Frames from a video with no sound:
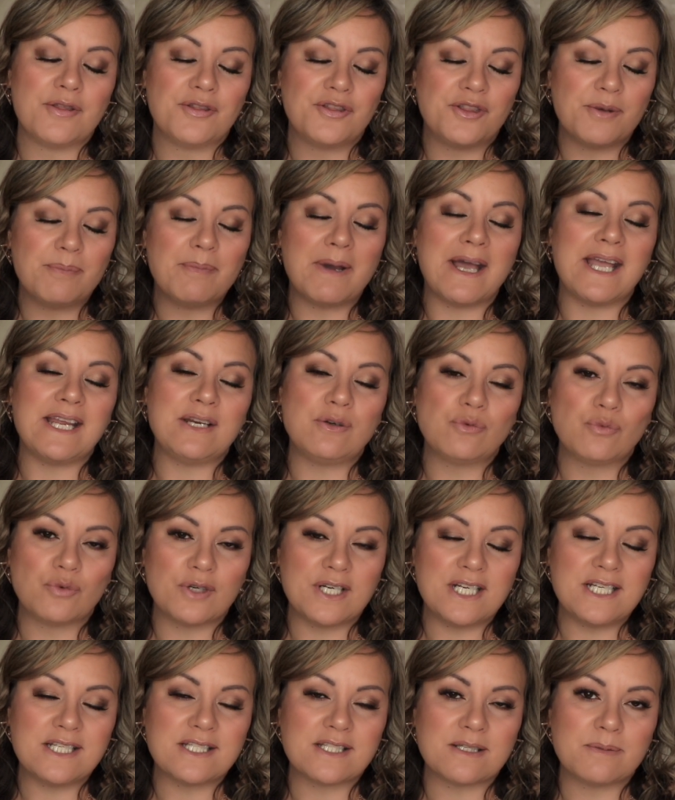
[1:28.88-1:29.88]
The main
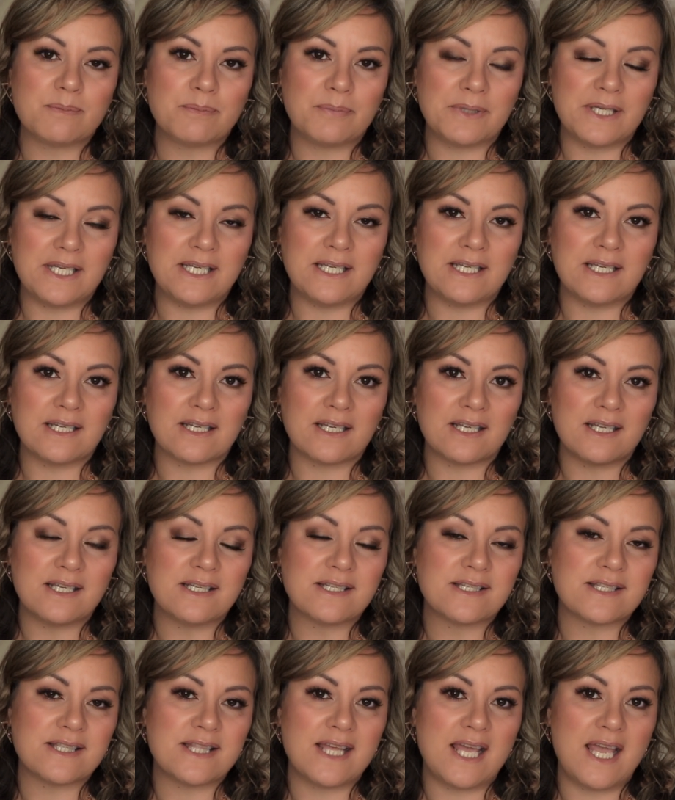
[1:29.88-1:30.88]
reason being
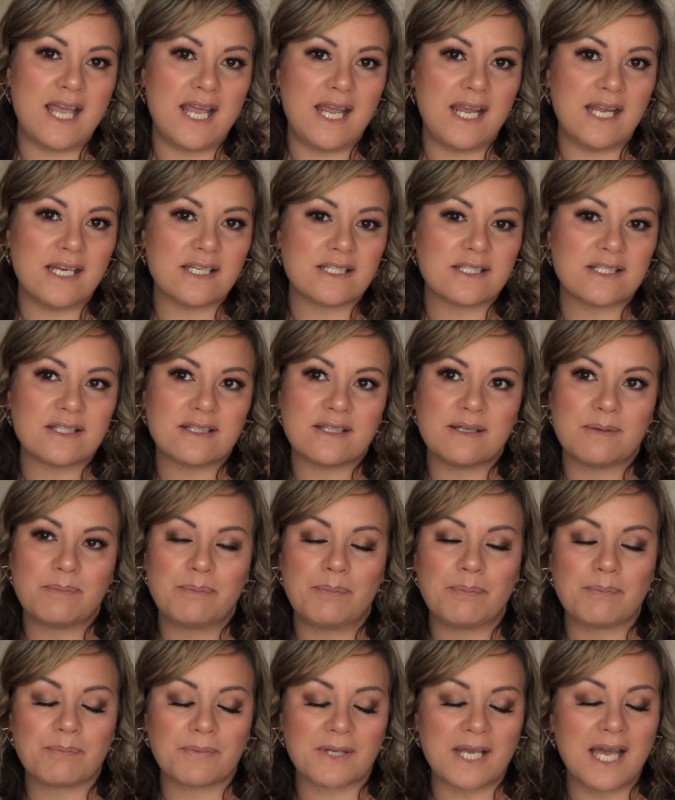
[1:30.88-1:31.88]
is that the
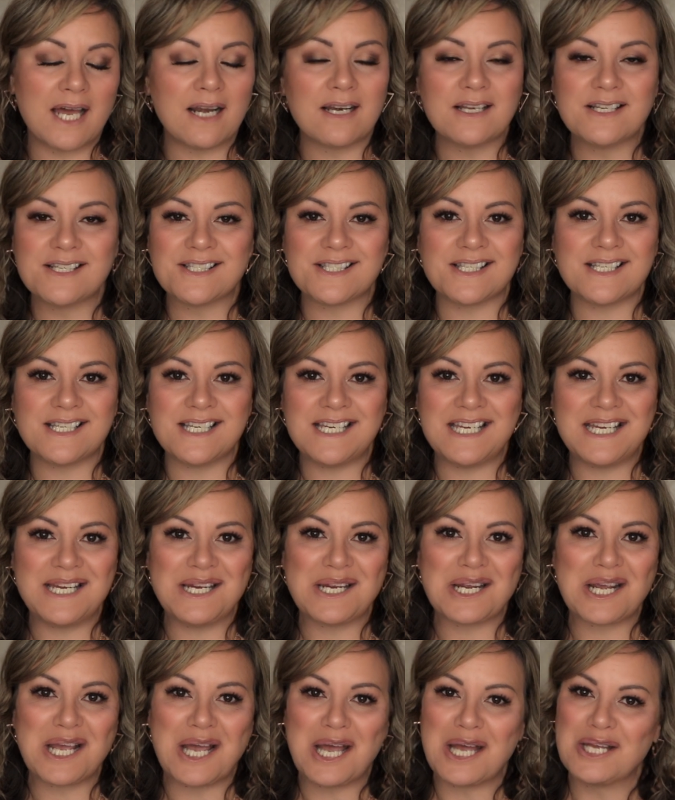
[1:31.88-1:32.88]
colours in
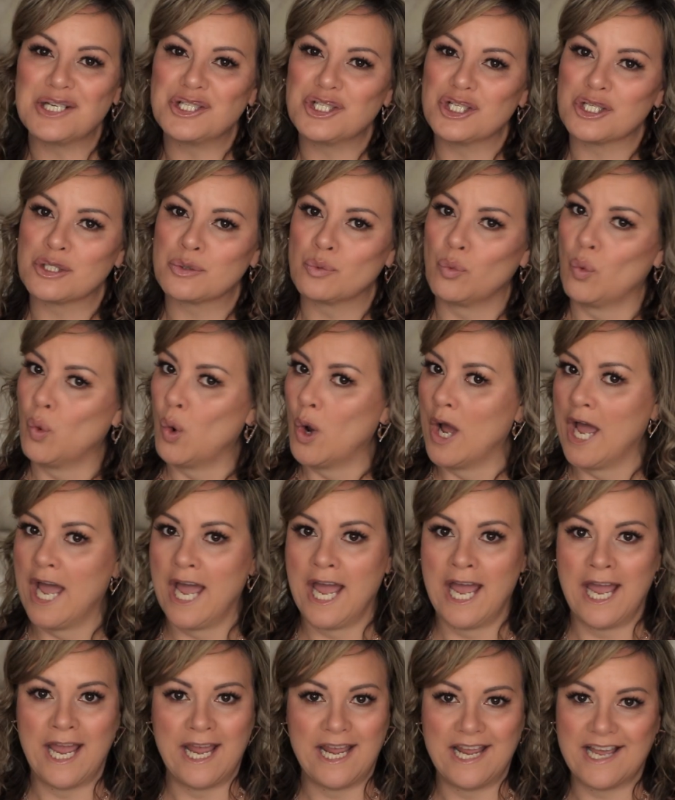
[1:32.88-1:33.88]
here are just
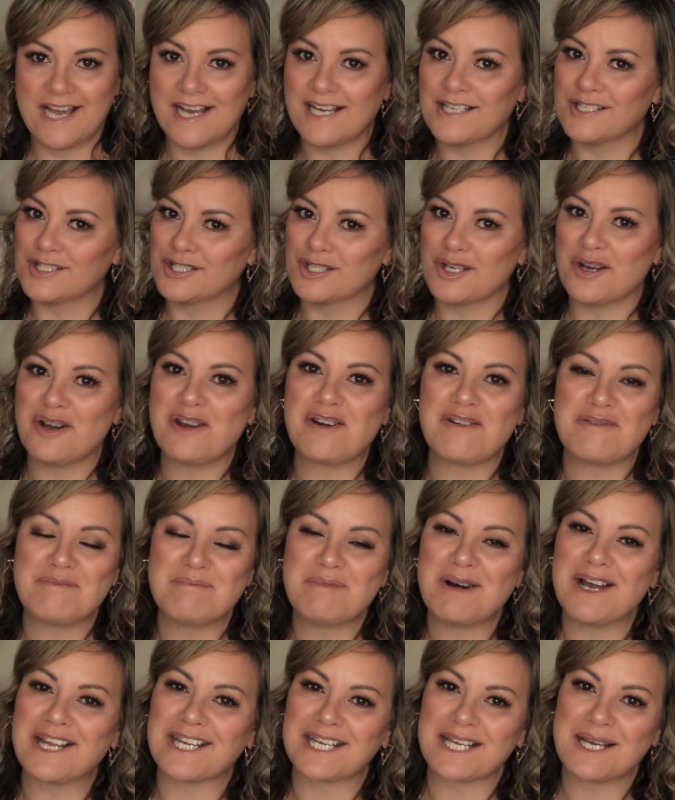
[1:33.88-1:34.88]
way outside of
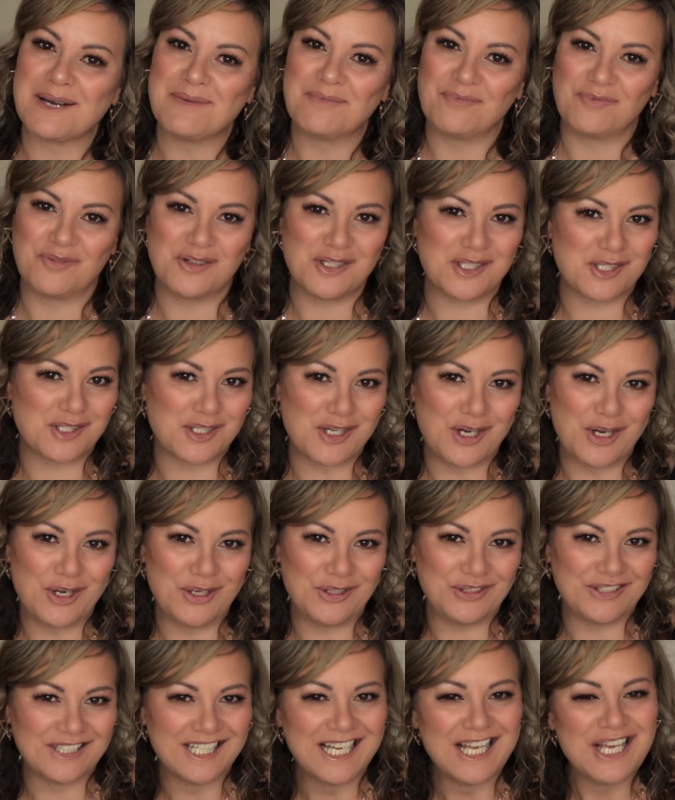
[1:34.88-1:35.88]
my comfort
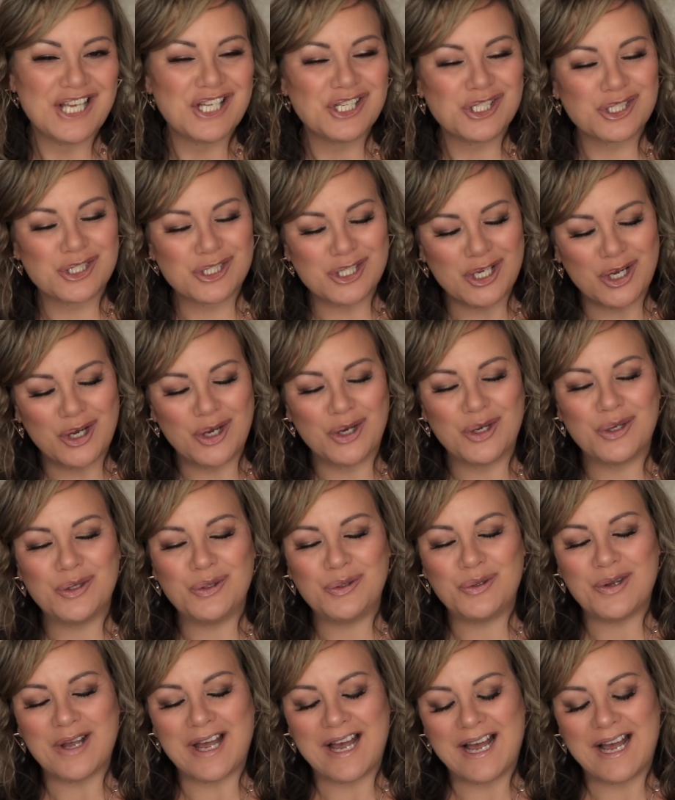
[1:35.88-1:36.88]
zone. So